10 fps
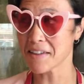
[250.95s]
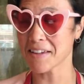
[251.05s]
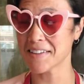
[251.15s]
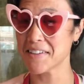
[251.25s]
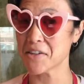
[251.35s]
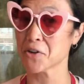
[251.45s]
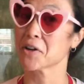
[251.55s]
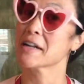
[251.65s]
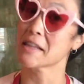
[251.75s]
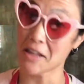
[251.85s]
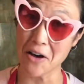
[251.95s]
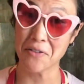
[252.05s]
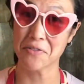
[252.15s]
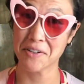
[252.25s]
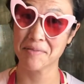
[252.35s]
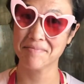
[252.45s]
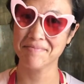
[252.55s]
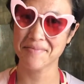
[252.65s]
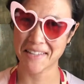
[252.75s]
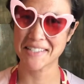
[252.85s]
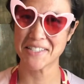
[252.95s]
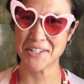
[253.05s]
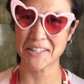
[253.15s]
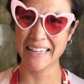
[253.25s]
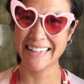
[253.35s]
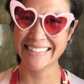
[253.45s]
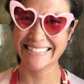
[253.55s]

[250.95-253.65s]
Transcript: think you're gonna love this chili.